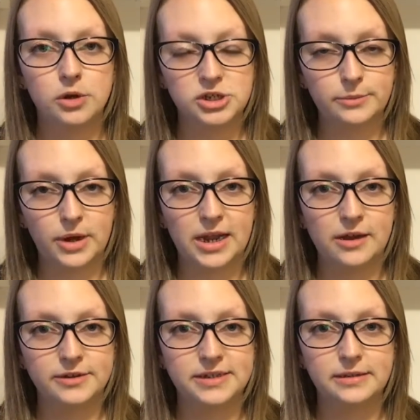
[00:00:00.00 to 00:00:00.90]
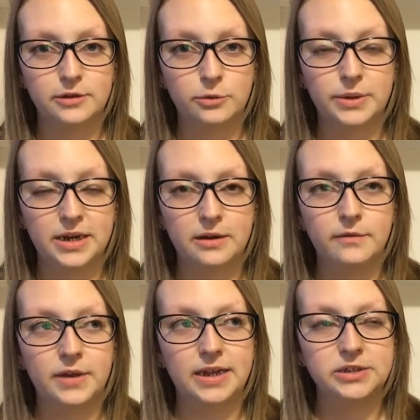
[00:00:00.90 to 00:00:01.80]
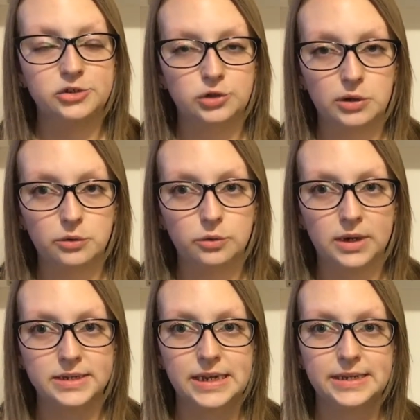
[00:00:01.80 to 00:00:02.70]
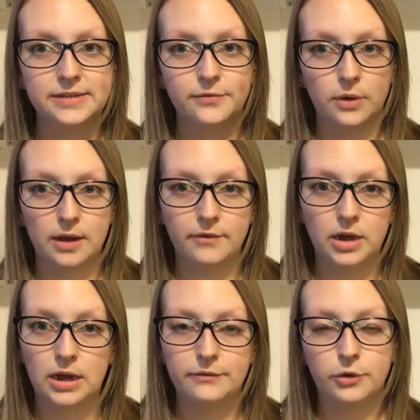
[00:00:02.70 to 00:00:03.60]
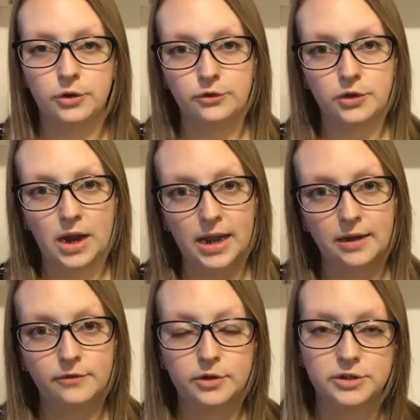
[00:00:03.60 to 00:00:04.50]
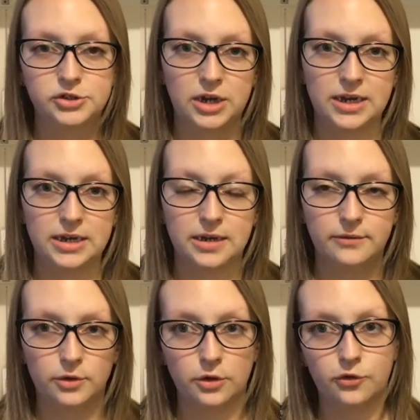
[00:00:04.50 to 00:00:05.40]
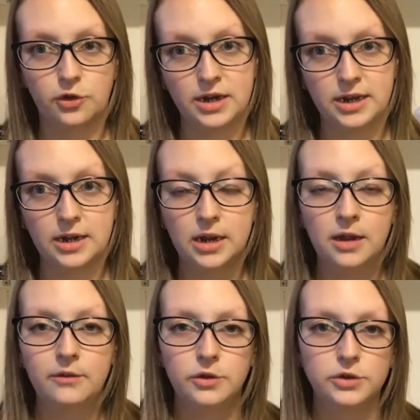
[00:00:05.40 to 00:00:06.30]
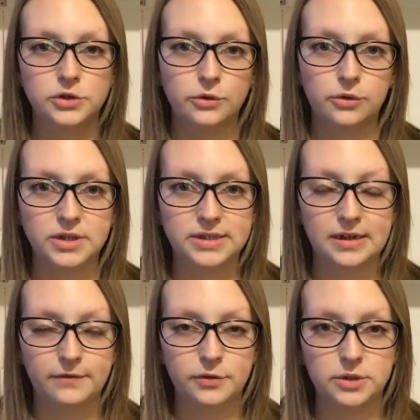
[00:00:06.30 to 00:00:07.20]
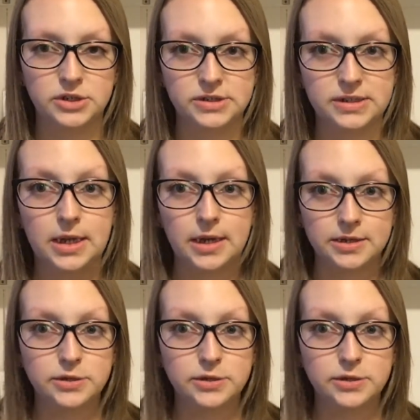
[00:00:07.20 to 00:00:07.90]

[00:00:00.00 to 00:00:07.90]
Washing my hair is a little bit of a struggle. It takes forever. I've got to dry it. I've got to straighten it. I've got to treat it. I've got to do all this stuff to it just to get